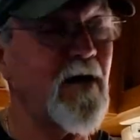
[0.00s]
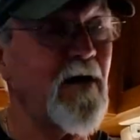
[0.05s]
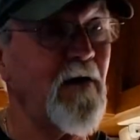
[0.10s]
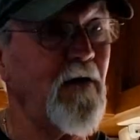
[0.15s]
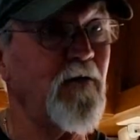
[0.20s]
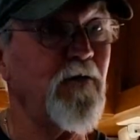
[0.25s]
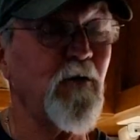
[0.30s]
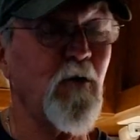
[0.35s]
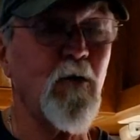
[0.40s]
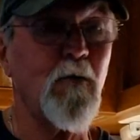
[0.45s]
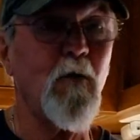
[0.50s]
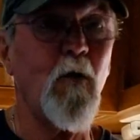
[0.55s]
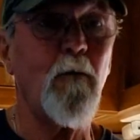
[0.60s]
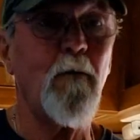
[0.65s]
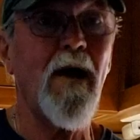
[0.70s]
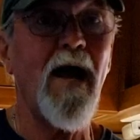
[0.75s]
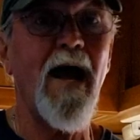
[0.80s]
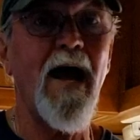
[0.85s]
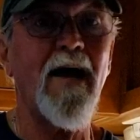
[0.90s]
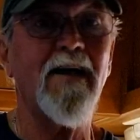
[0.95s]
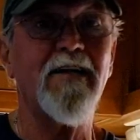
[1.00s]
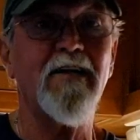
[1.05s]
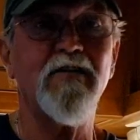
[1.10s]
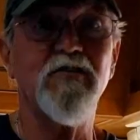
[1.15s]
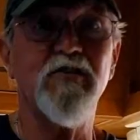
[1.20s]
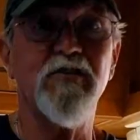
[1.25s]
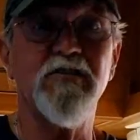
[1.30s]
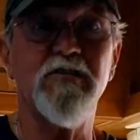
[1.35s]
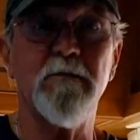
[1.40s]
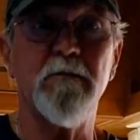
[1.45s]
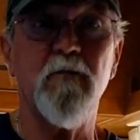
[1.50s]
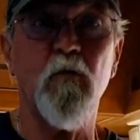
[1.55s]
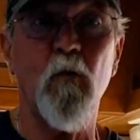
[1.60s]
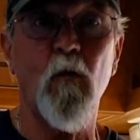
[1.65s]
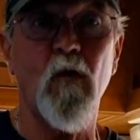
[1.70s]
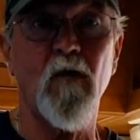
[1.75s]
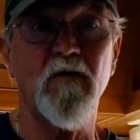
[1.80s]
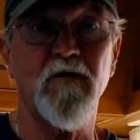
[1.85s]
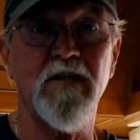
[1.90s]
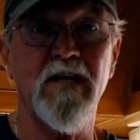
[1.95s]
a thermal package is
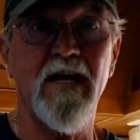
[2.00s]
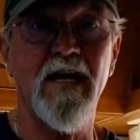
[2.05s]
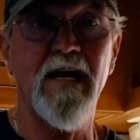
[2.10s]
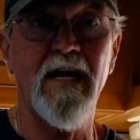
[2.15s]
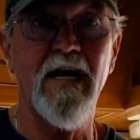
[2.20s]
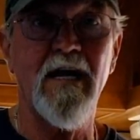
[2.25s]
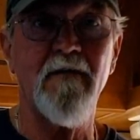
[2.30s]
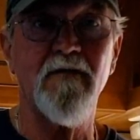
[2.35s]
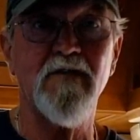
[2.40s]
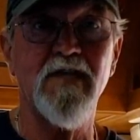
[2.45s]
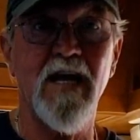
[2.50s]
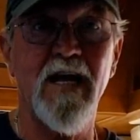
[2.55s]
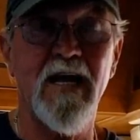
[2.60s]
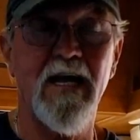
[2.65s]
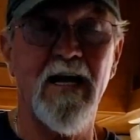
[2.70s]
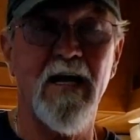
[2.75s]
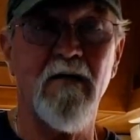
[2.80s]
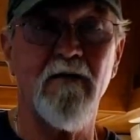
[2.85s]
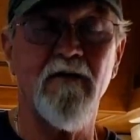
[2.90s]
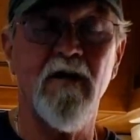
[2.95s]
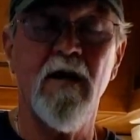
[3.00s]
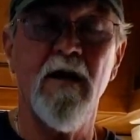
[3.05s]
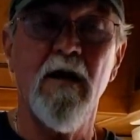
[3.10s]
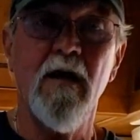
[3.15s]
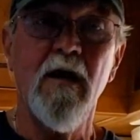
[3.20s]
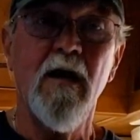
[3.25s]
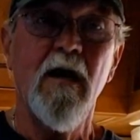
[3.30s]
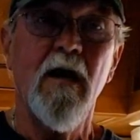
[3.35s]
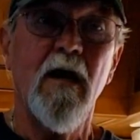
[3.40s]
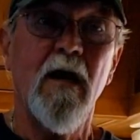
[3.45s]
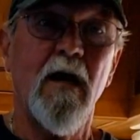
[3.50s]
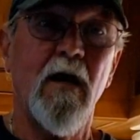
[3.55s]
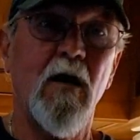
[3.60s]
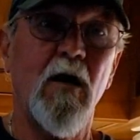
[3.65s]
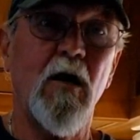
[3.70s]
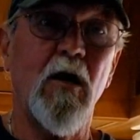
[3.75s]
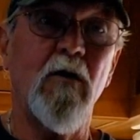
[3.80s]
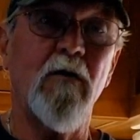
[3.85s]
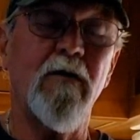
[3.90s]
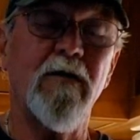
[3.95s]
important. You have to have
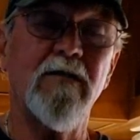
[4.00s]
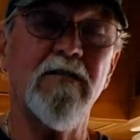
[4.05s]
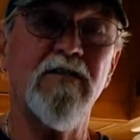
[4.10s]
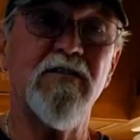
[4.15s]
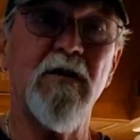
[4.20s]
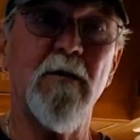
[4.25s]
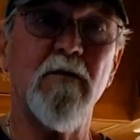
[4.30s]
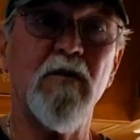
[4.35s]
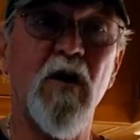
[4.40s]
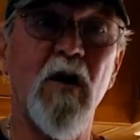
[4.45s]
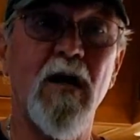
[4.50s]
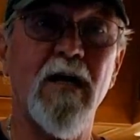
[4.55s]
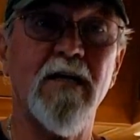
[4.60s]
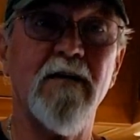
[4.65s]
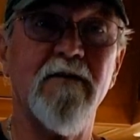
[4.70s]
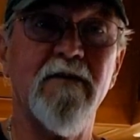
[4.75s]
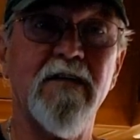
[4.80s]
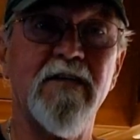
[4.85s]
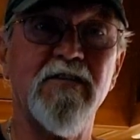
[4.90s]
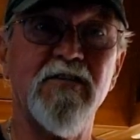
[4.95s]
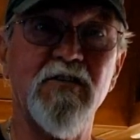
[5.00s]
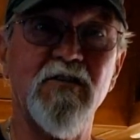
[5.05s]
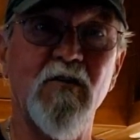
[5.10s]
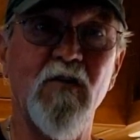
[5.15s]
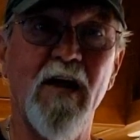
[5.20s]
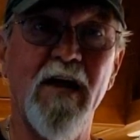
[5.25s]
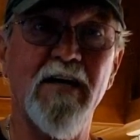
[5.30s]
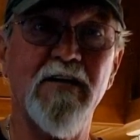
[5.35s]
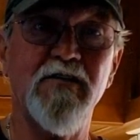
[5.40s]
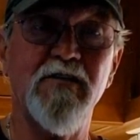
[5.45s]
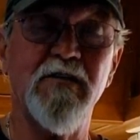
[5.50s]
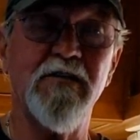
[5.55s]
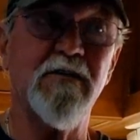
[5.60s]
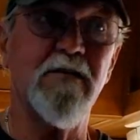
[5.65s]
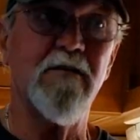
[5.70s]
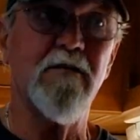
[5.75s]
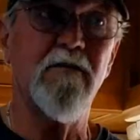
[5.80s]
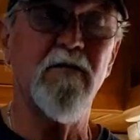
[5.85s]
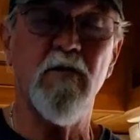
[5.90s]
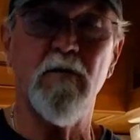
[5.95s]
some kind of insulation.
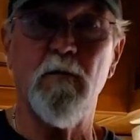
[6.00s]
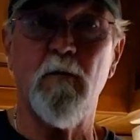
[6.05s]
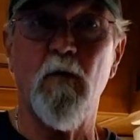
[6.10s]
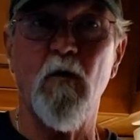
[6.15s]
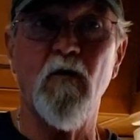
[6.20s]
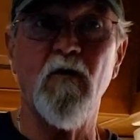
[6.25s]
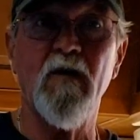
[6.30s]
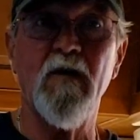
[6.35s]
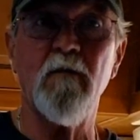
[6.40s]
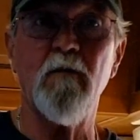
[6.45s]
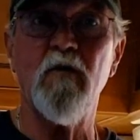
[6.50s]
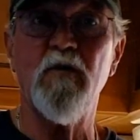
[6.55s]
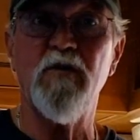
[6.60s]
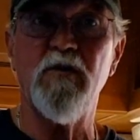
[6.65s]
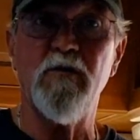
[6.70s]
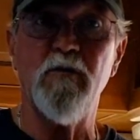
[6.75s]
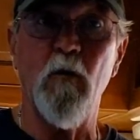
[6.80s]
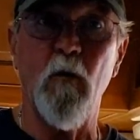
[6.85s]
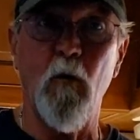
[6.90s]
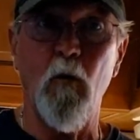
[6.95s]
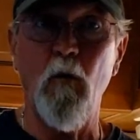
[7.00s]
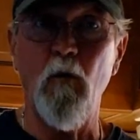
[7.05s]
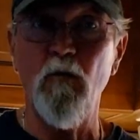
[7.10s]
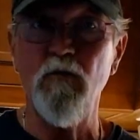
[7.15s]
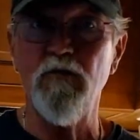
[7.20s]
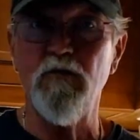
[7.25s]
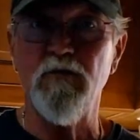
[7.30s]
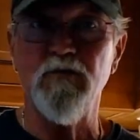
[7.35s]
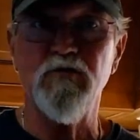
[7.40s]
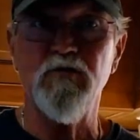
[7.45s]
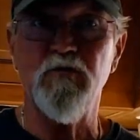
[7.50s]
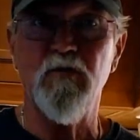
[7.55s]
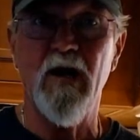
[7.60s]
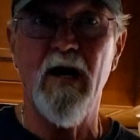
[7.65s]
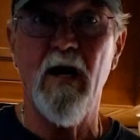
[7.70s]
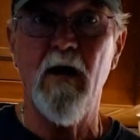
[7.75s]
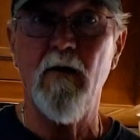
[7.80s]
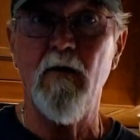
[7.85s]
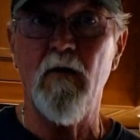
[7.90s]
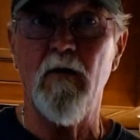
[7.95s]
And if you're working with an older
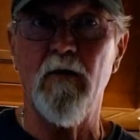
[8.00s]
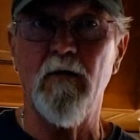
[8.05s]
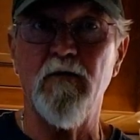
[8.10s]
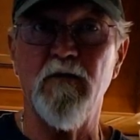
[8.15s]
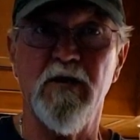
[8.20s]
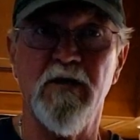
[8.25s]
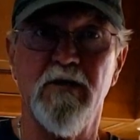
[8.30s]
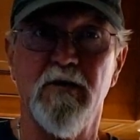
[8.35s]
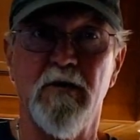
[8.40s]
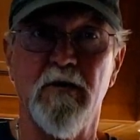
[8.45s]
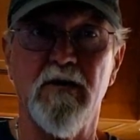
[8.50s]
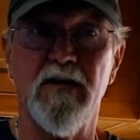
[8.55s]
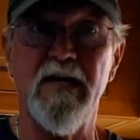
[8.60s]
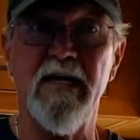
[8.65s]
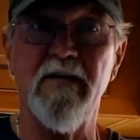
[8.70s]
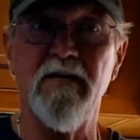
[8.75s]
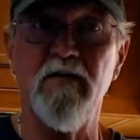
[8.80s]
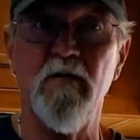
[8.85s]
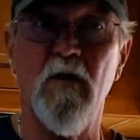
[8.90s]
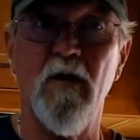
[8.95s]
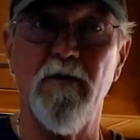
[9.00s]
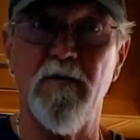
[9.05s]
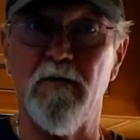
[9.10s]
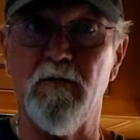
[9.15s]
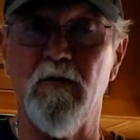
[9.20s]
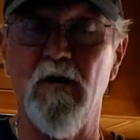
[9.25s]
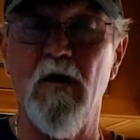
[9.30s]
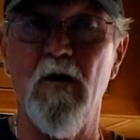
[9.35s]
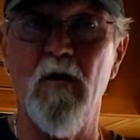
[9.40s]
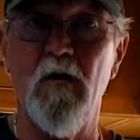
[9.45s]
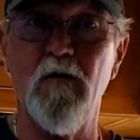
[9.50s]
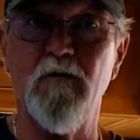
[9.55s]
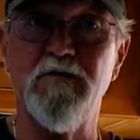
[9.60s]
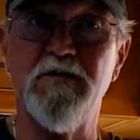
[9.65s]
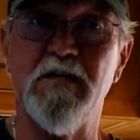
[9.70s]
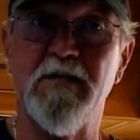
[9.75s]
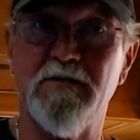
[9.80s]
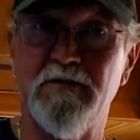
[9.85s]
trailer that you're getting on the road to